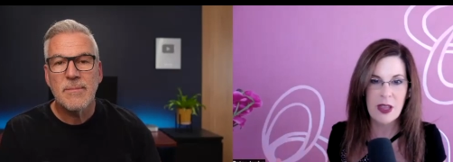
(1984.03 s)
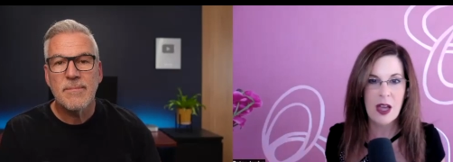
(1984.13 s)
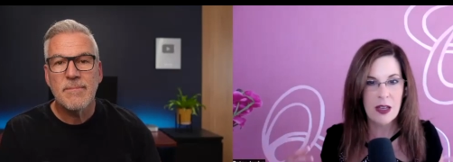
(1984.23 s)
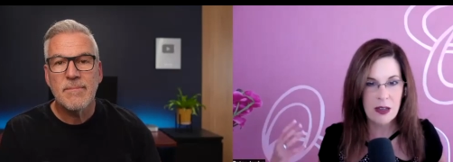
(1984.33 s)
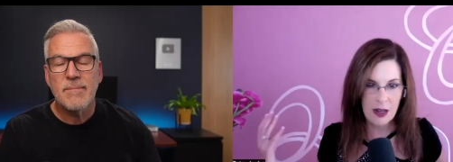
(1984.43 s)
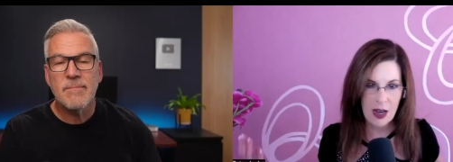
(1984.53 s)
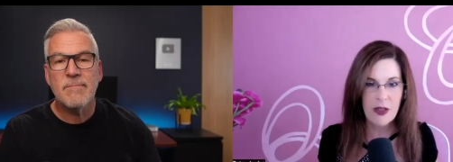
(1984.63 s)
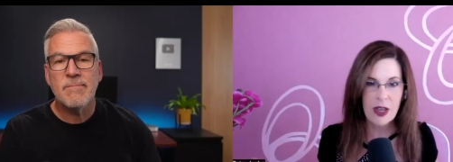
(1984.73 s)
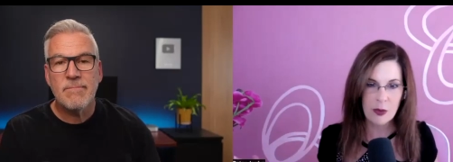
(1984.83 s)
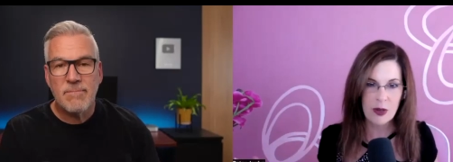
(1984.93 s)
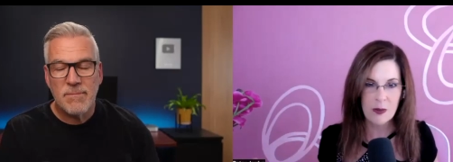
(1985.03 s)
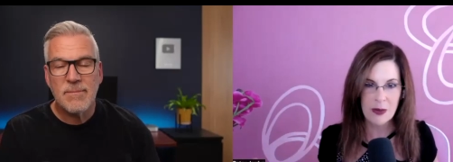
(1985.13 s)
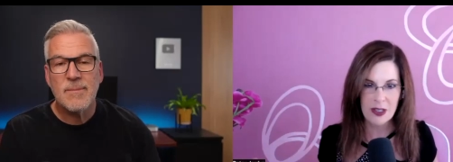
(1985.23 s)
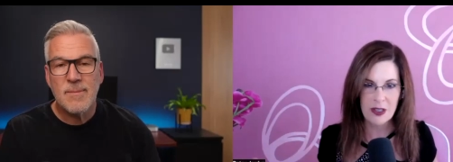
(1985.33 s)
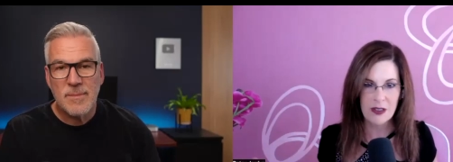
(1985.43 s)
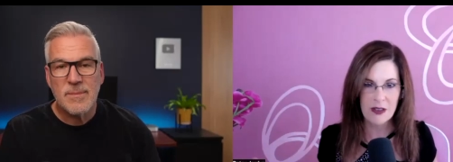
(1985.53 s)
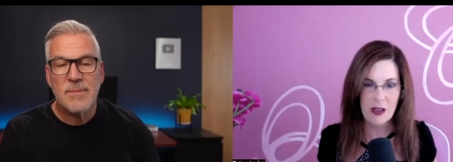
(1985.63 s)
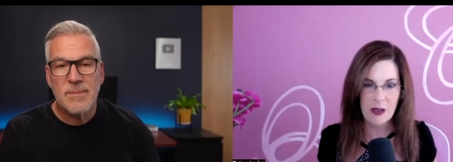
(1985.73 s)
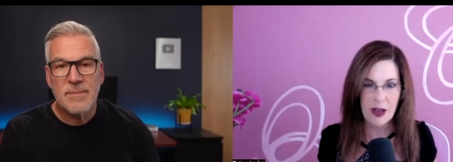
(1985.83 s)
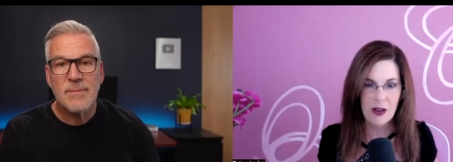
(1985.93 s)
Speaker 1: that and now mm. that's what your business is
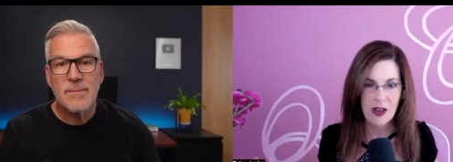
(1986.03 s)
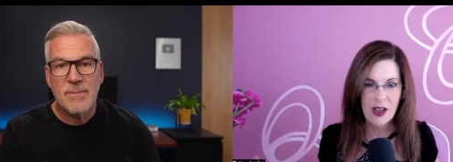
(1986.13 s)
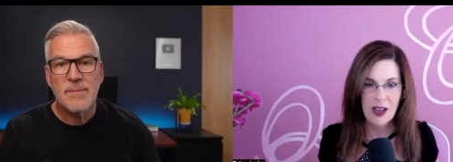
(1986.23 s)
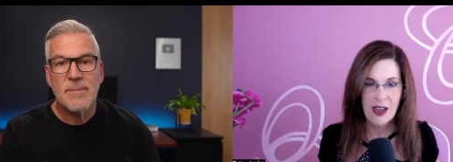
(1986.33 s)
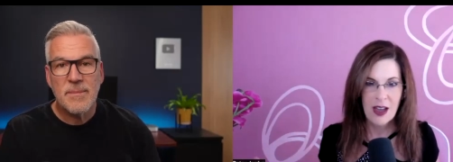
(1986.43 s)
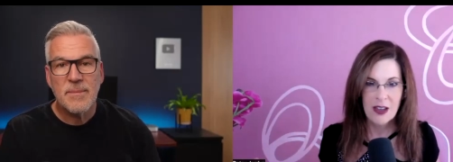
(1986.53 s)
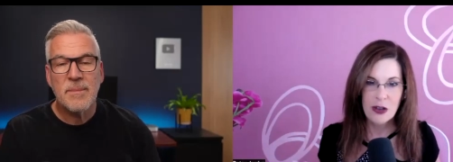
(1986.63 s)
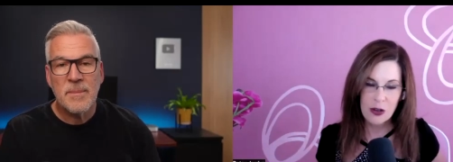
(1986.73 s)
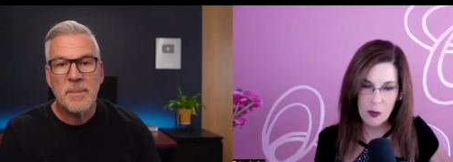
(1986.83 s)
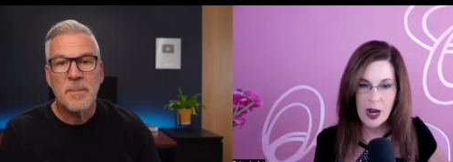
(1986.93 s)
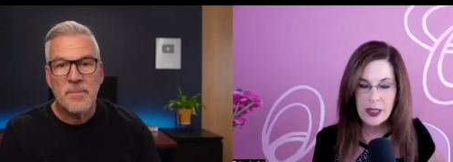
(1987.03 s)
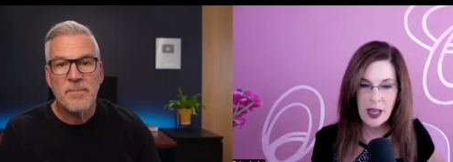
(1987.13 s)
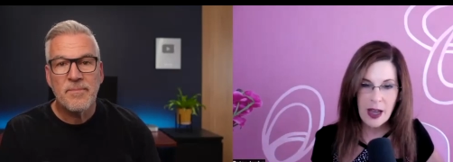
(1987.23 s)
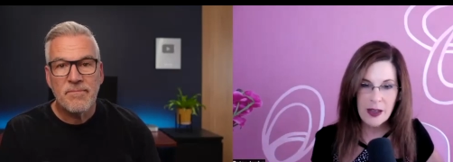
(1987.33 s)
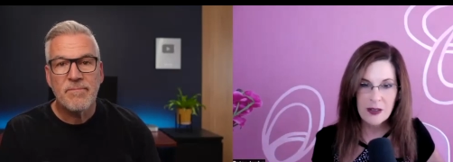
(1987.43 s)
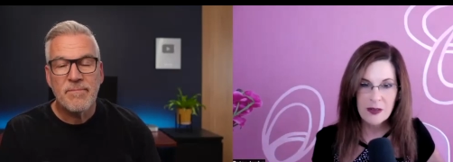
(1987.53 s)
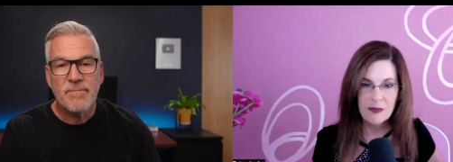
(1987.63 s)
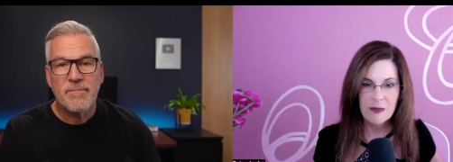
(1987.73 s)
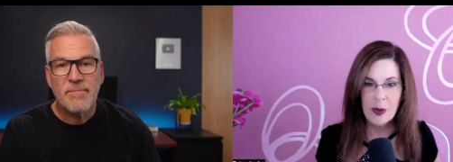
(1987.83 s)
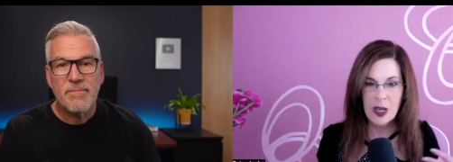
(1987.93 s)
all about you could write that
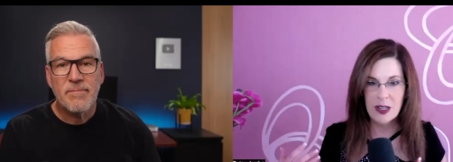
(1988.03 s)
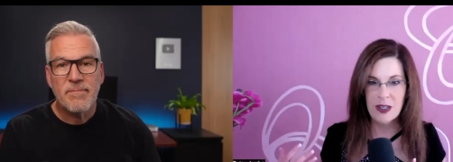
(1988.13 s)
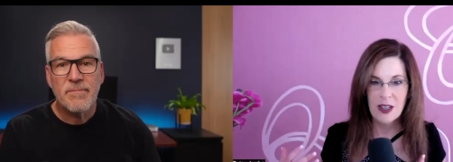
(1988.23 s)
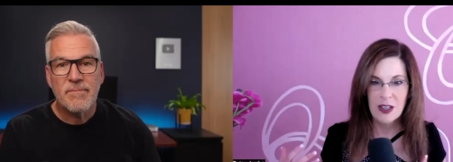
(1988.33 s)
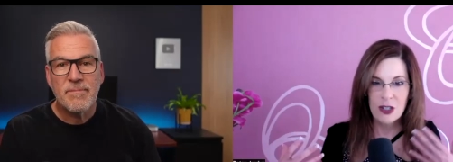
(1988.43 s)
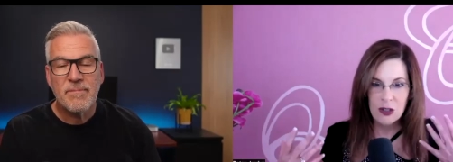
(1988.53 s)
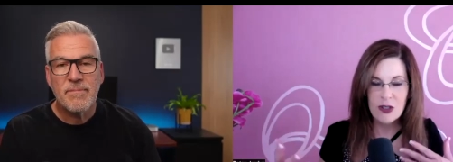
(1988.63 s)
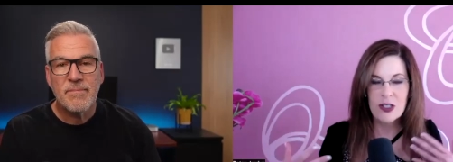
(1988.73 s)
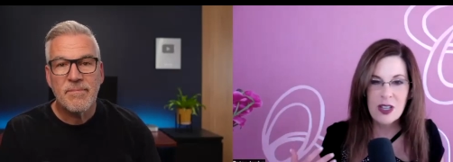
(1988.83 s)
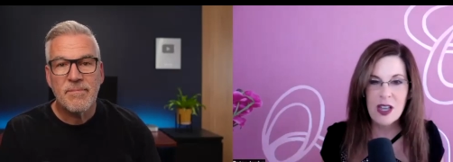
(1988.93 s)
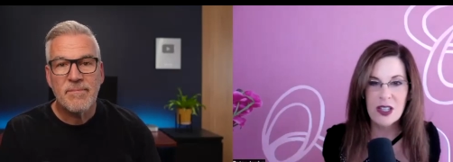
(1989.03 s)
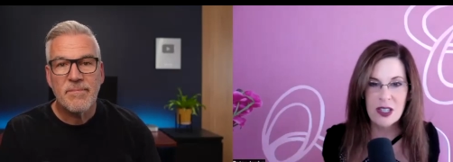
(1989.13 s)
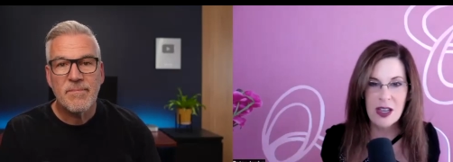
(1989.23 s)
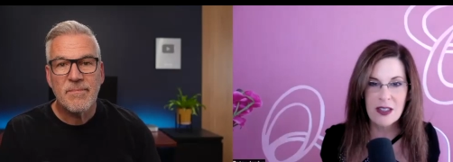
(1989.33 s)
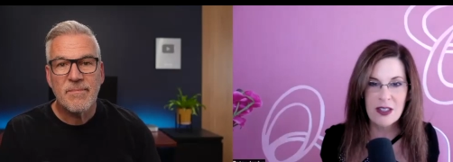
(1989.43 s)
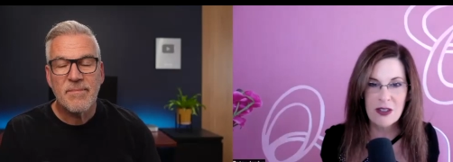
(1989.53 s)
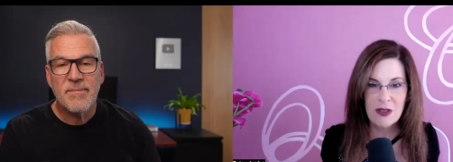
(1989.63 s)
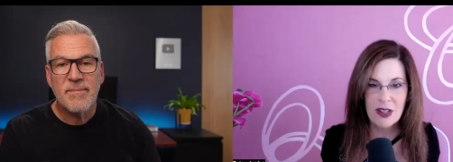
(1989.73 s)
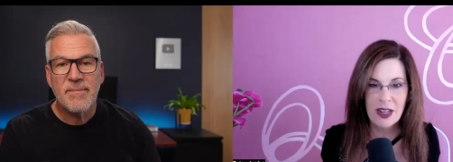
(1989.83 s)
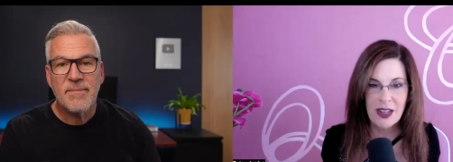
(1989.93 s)
but you just telling that
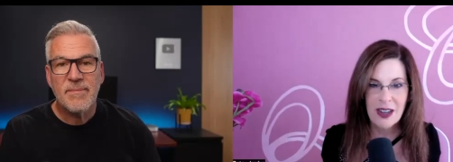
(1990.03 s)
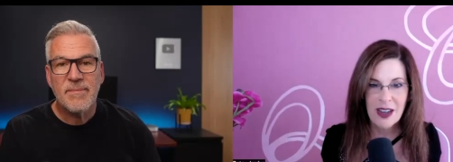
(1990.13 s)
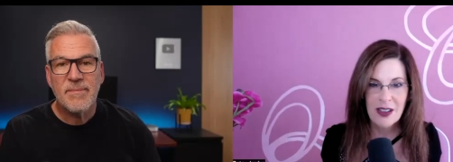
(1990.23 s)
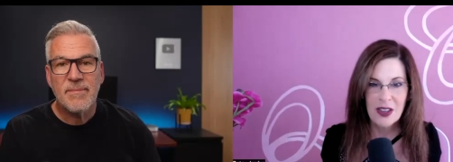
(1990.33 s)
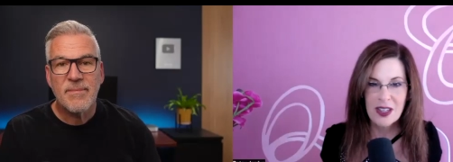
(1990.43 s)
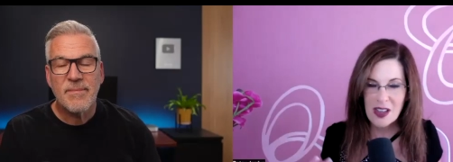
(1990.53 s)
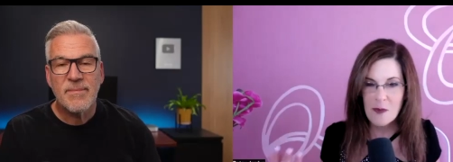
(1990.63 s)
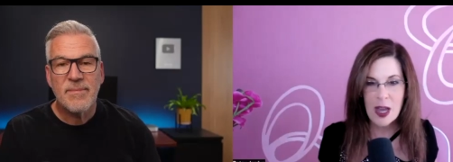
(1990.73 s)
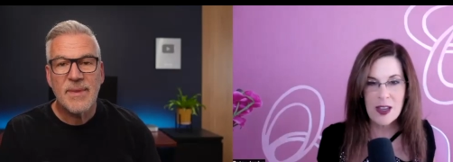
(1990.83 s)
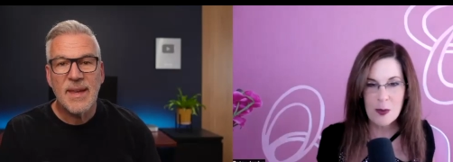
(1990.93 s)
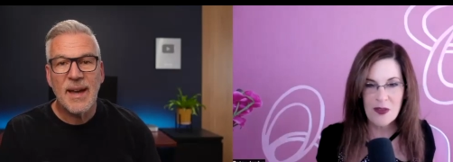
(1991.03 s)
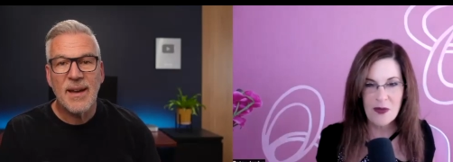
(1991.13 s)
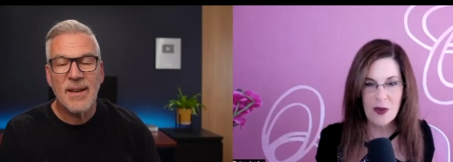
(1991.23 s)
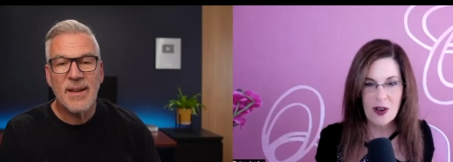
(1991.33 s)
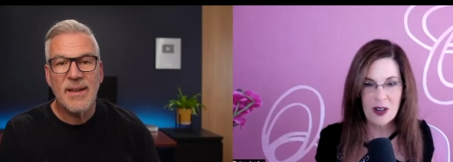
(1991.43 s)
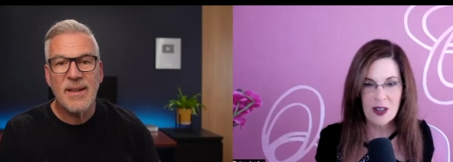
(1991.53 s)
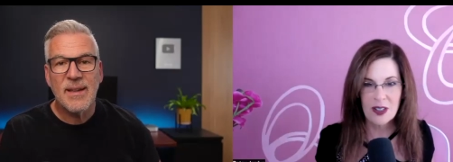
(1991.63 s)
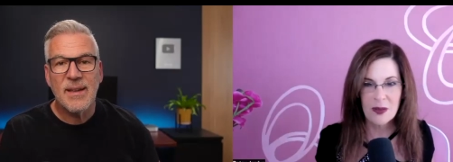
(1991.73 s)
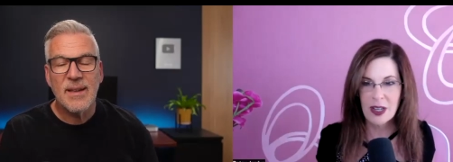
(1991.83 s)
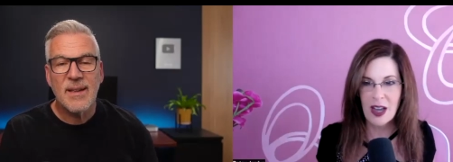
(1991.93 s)
story like because i've met you before
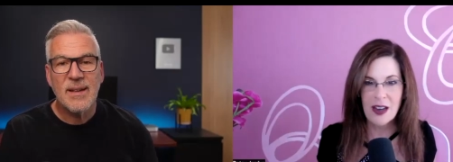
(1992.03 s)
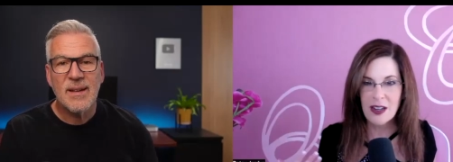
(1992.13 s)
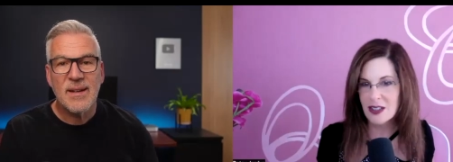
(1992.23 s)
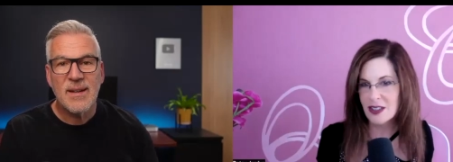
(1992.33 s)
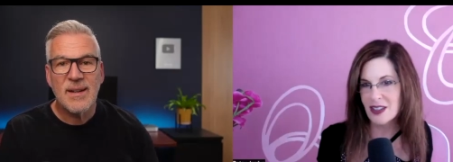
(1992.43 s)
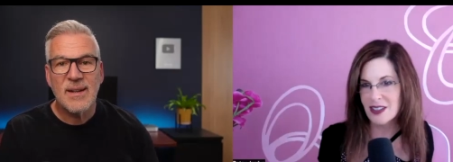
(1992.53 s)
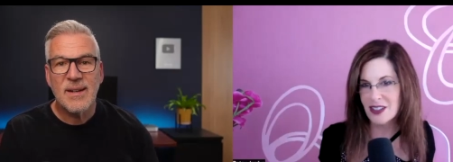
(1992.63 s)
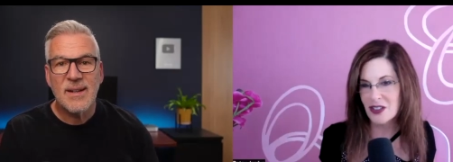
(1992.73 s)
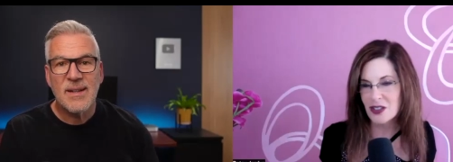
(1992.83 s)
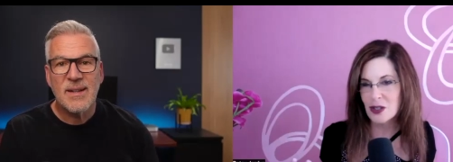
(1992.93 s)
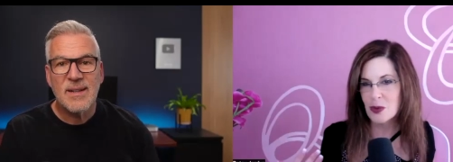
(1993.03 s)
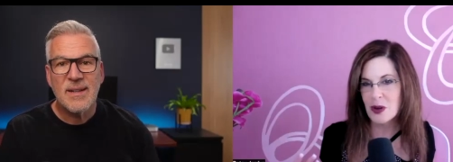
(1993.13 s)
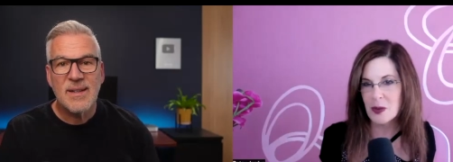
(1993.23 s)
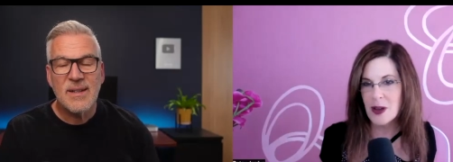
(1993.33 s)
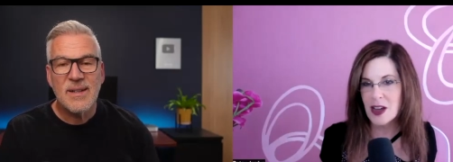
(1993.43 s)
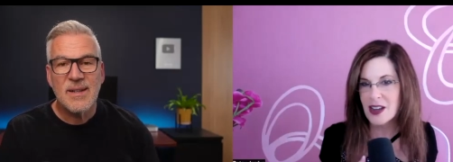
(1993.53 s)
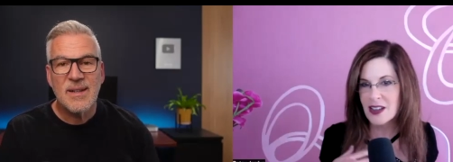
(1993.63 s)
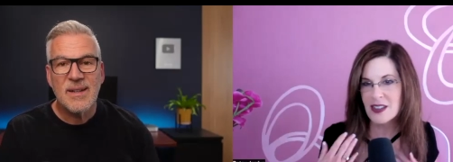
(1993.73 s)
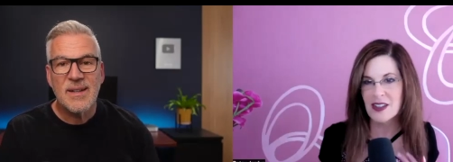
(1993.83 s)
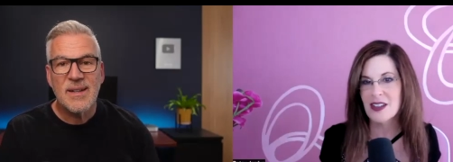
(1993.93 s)
yeah. like i didn't and uh, you know until we were on the
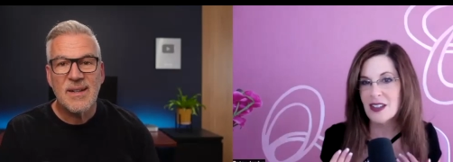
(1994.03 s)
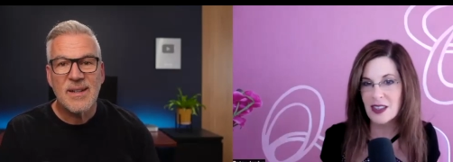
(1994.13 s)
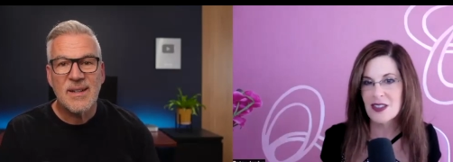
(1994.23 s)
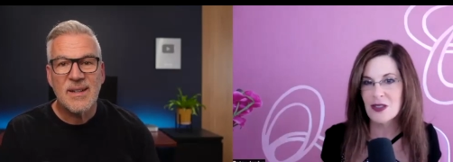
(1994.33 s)
podcast i didn't get that